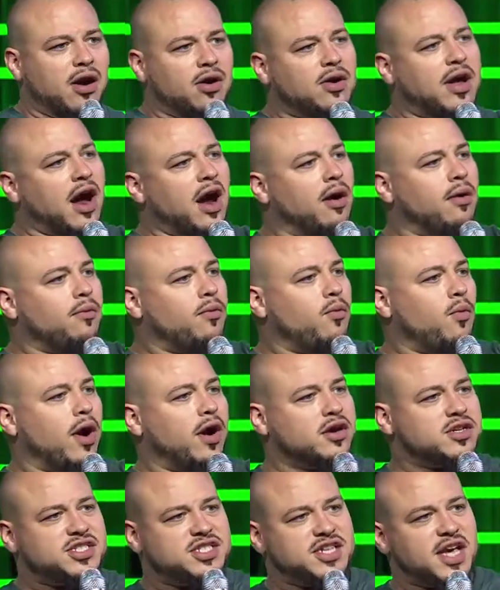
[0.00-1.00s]
don't care where
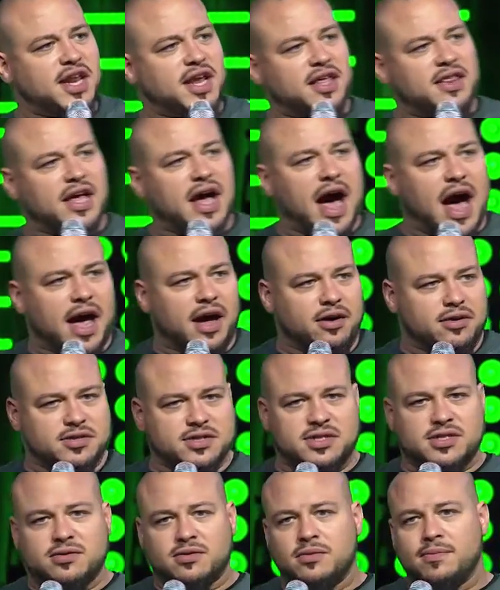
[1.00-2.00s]
you're sitting in the
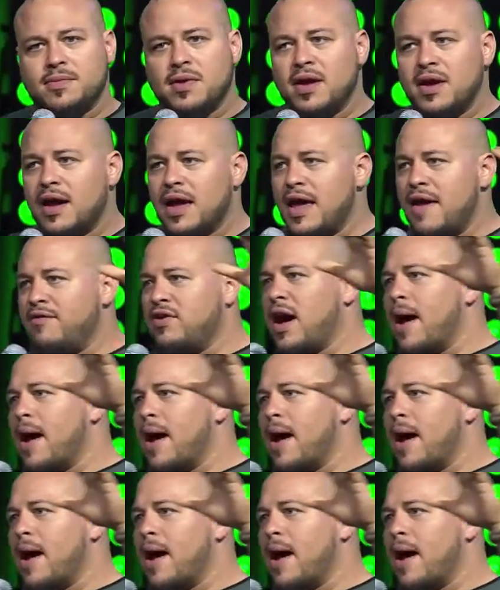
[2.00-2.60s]
aisles. If you